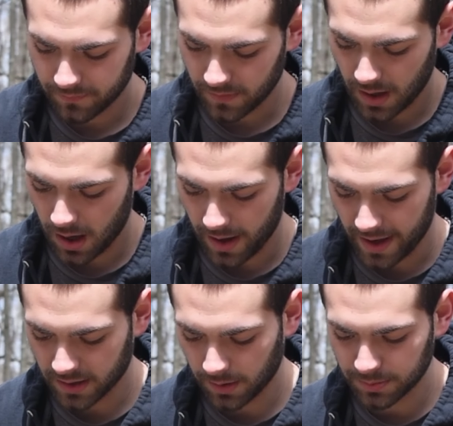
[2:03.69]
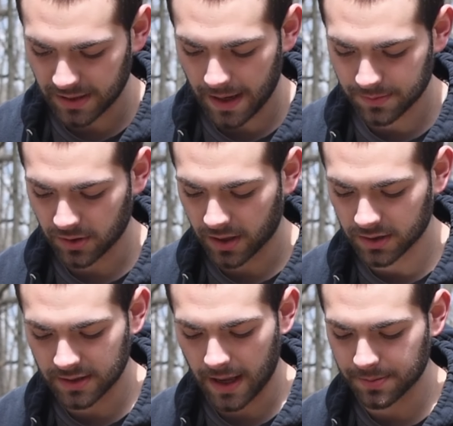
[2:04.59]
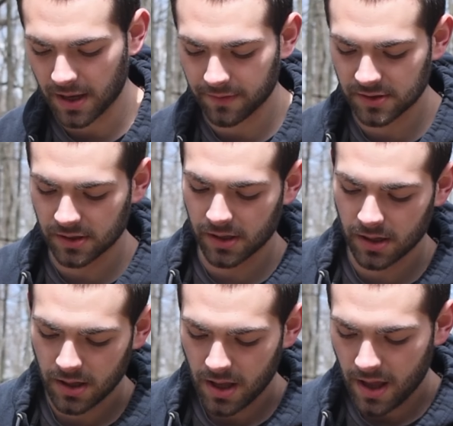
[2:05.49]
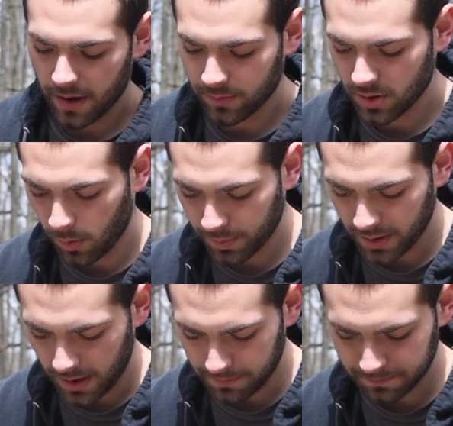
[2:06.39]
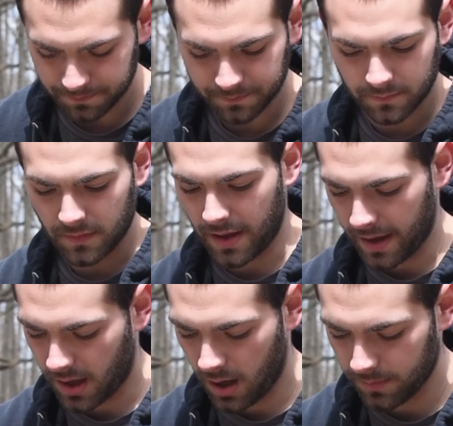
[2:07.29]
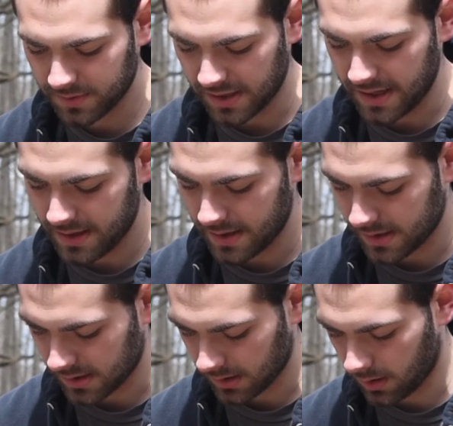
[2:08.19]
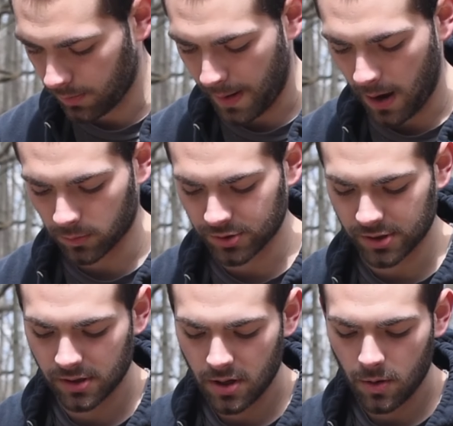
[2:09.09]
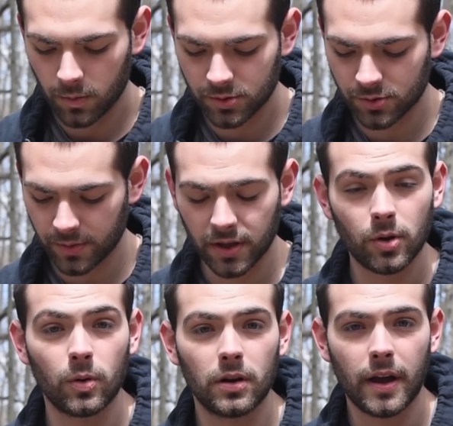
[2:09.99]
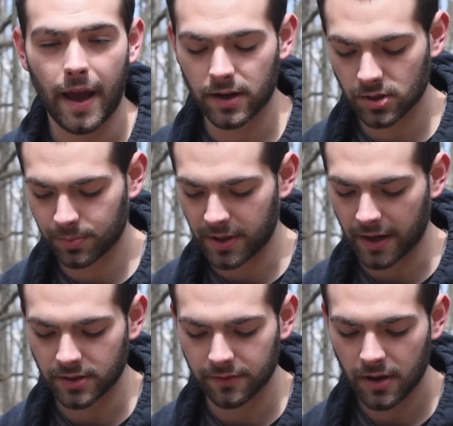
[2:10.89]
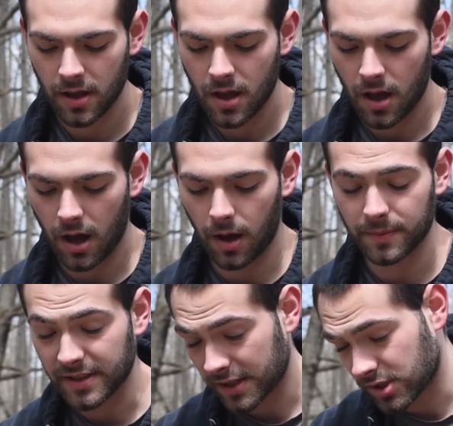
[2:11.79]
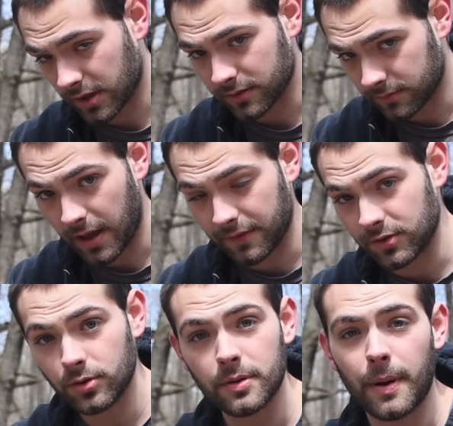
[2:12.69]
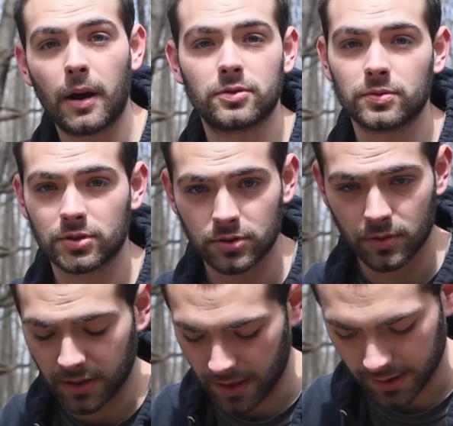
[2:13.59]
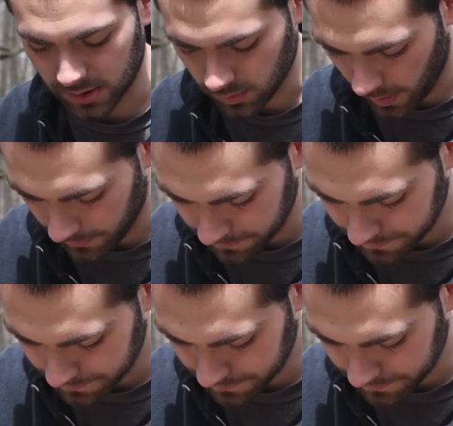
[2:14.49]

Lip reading: I had a couple tapes, so I cut the tapes obviously. And when you open it up, it comes in this little pouch, which is really cool, extra protective. It's actually a heavy duty pouch, which is really nice as well.